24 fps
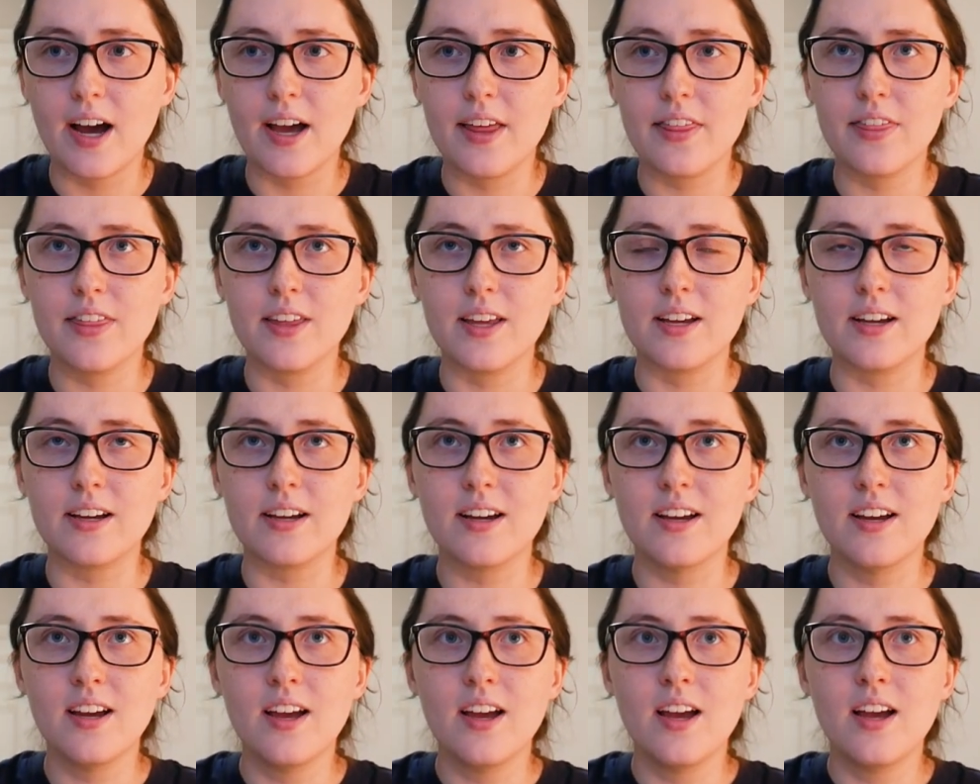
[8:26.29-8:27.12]
I
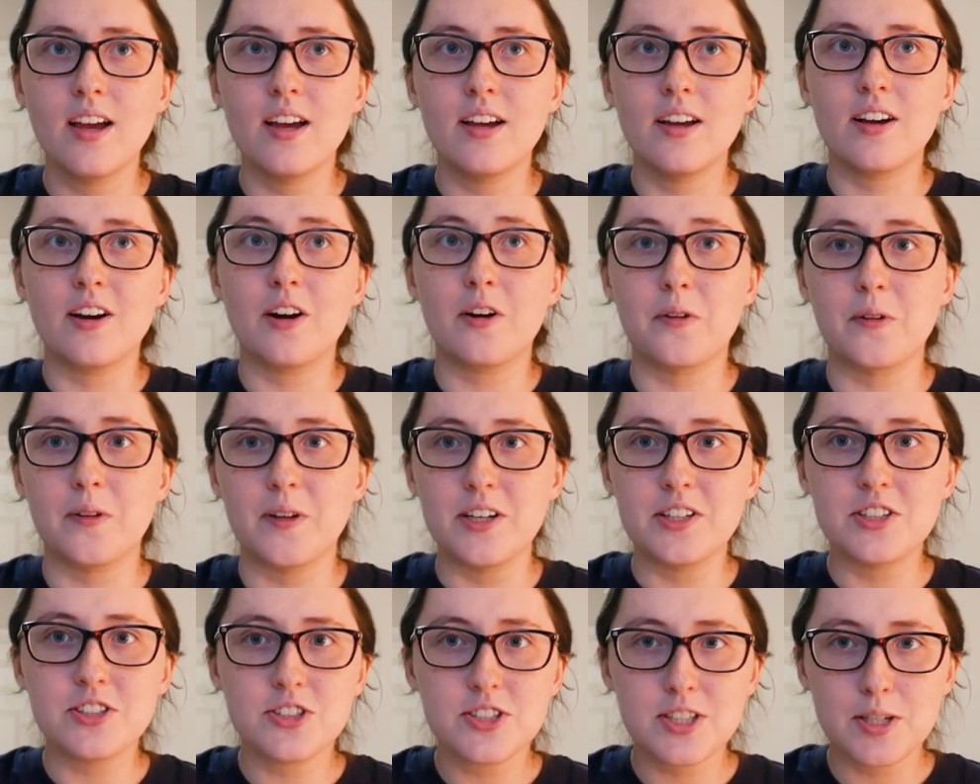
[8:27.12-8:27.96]
think a
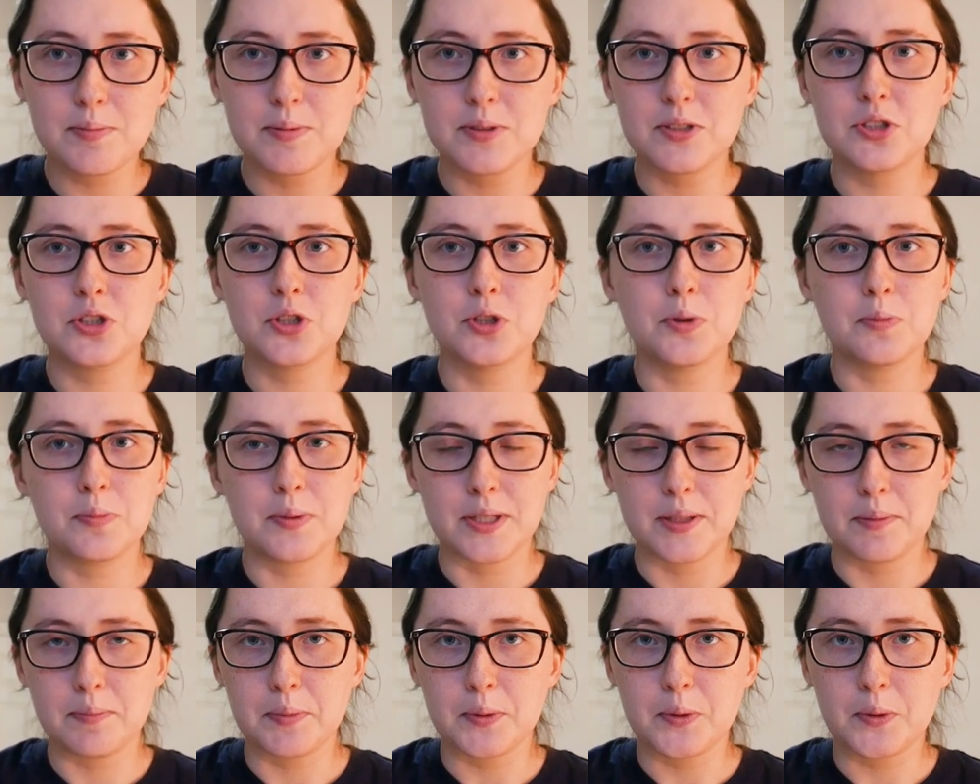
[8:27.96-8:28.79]
relationship is two
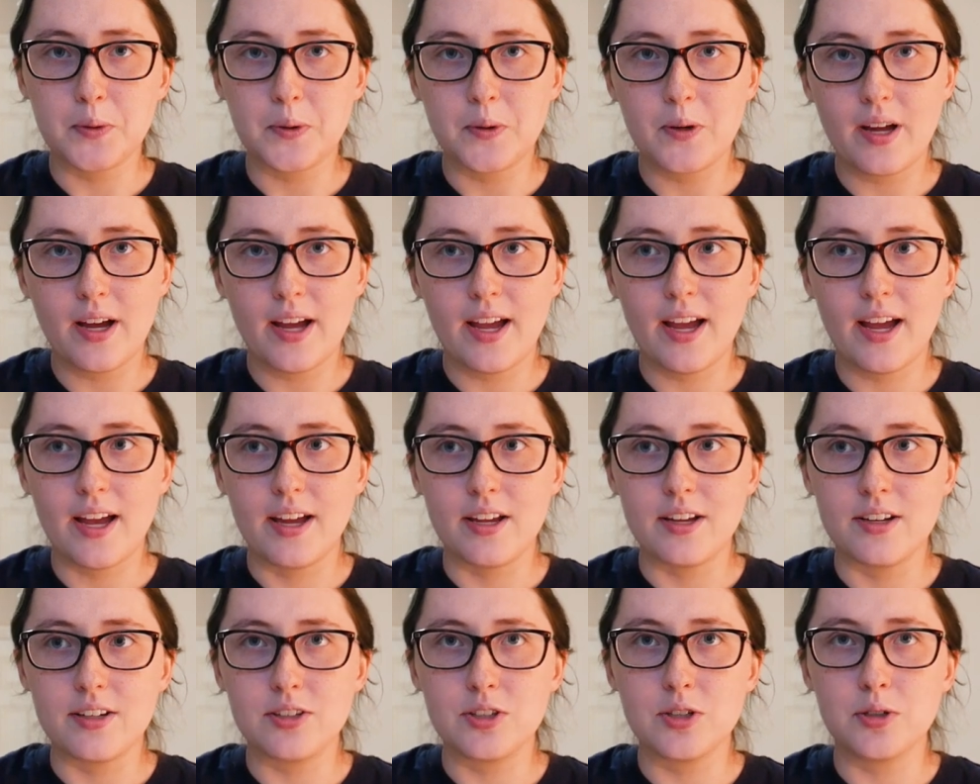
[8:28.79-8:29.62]
people
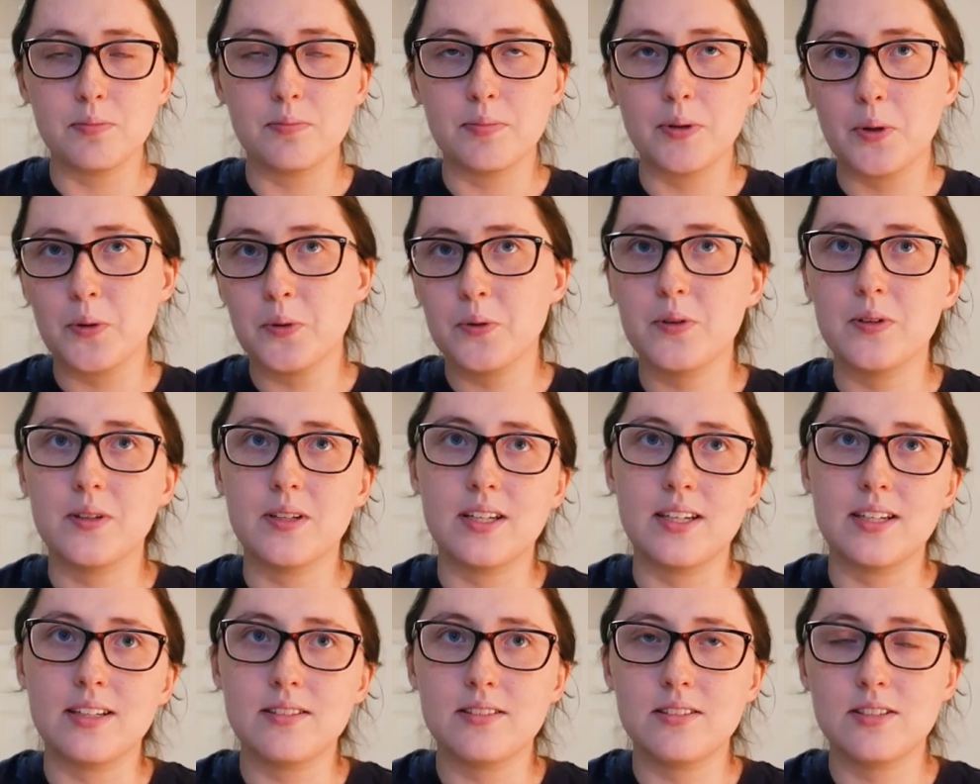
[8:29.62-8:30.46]
and you both
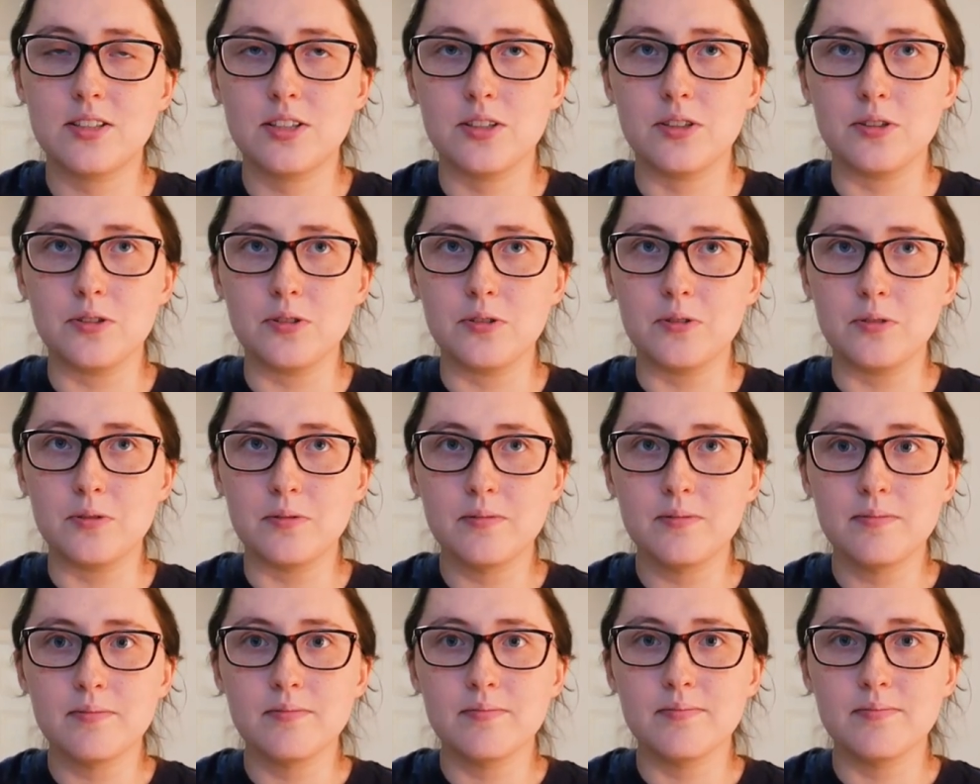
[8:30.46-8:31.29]
need to
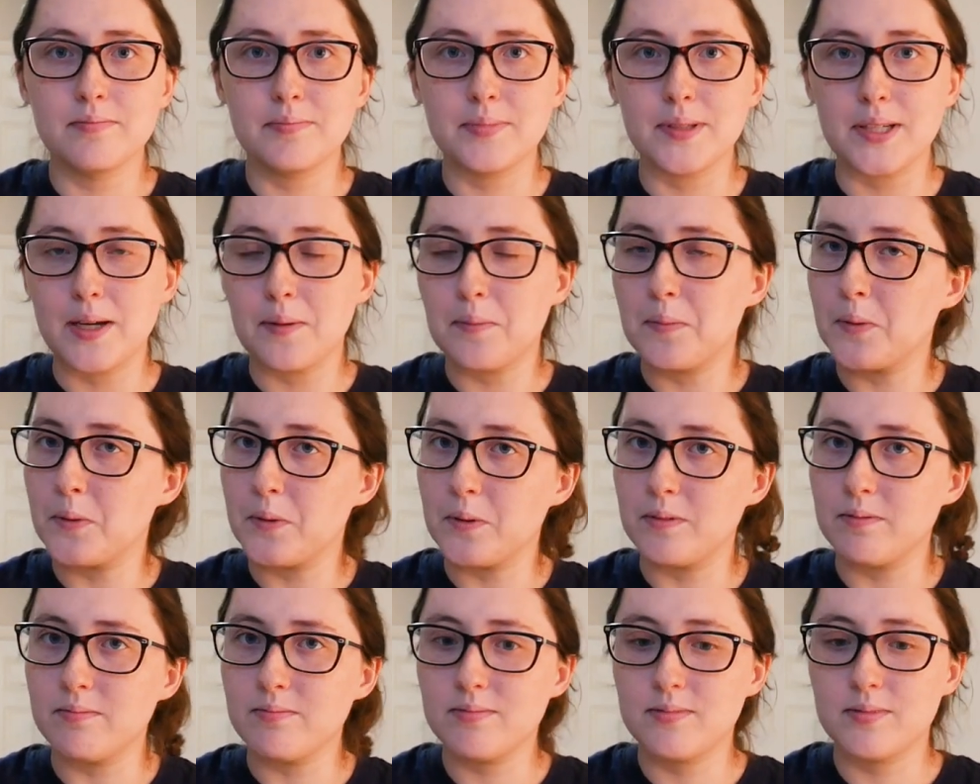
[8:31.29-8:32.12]
be
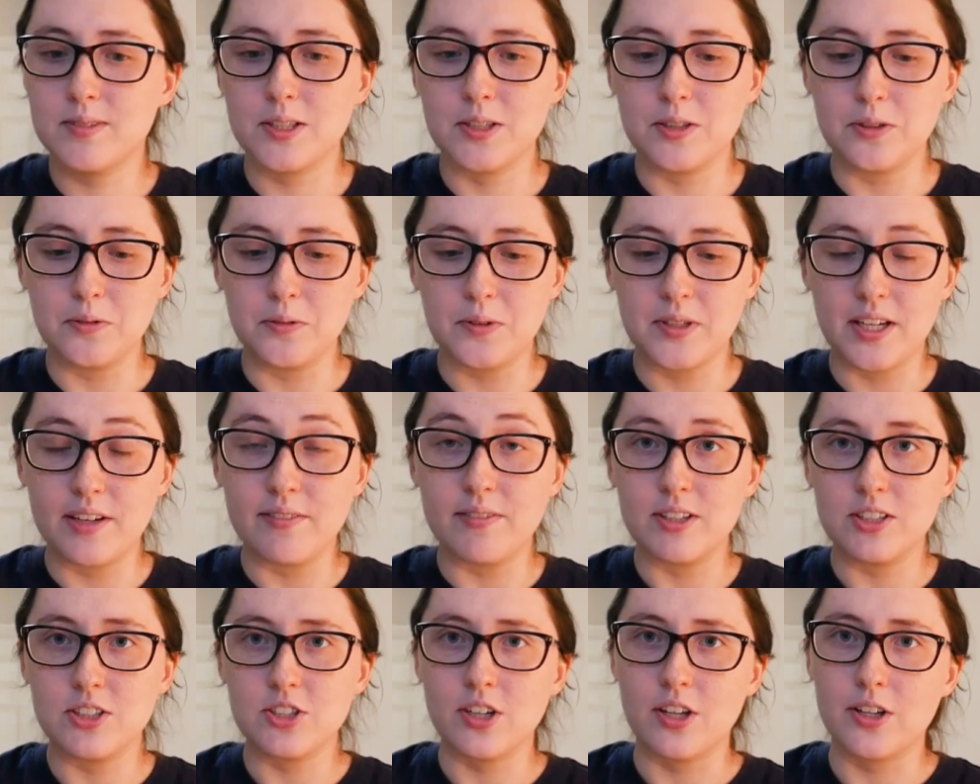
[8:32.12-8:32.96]
able to
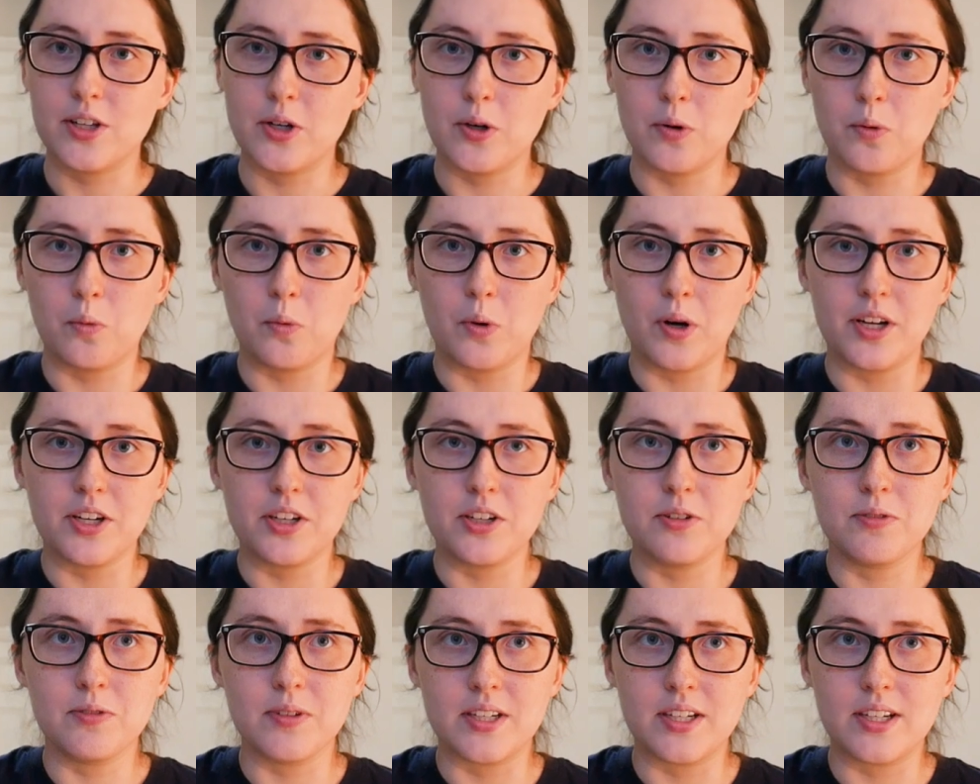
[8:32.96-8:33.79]
give each other what
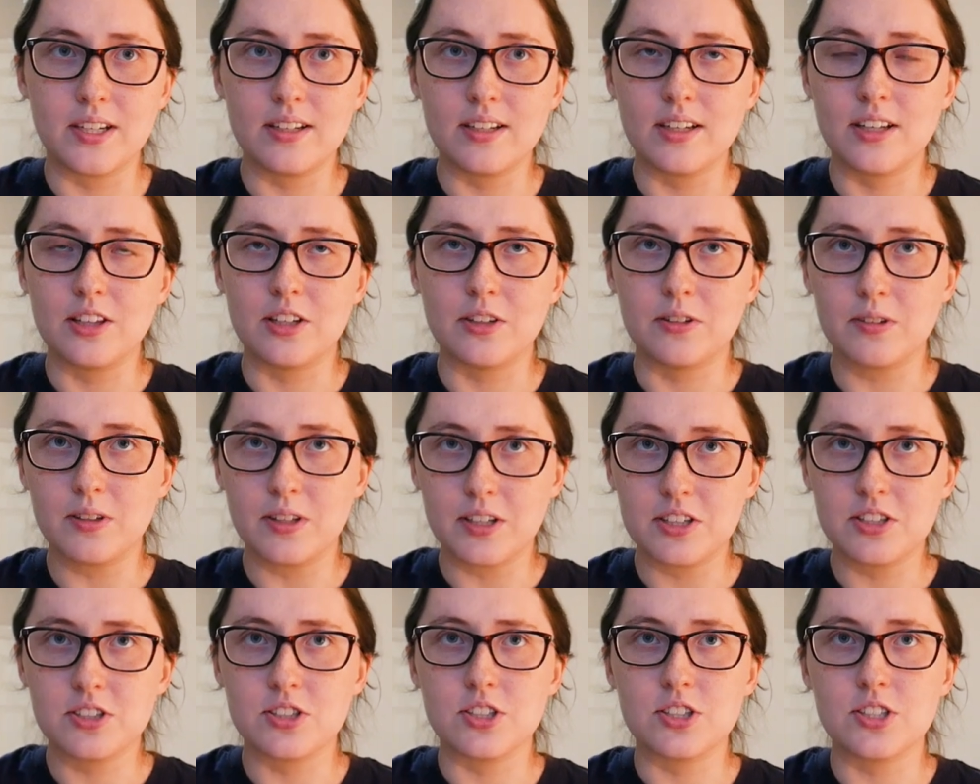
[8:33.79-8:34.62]
you need in the
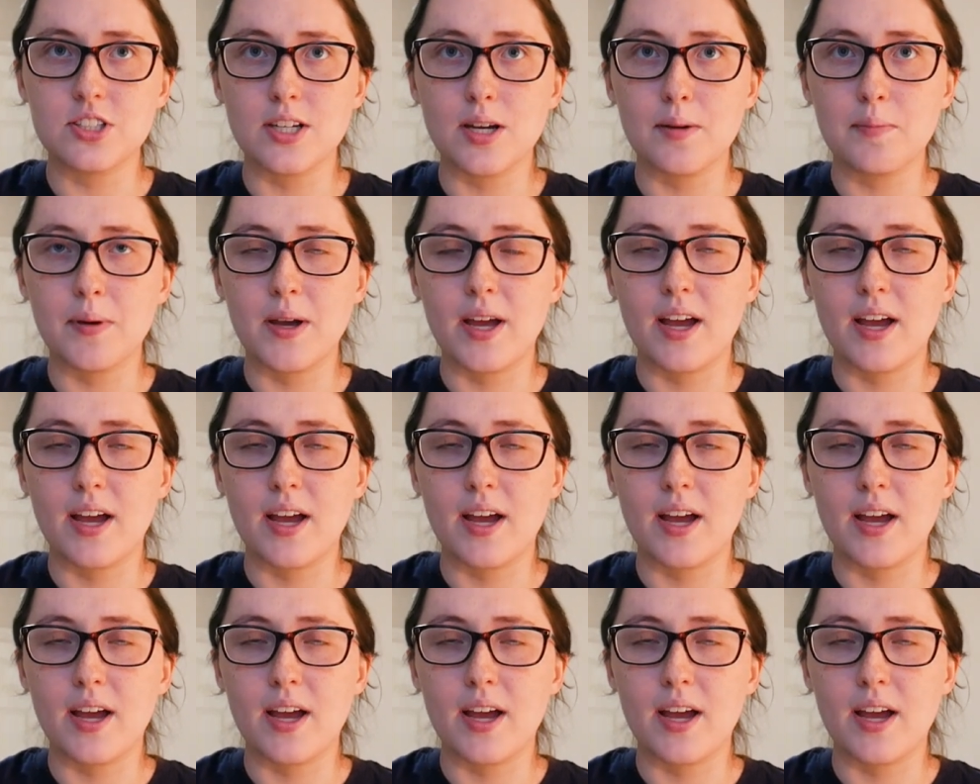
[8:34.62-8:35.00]
relationship.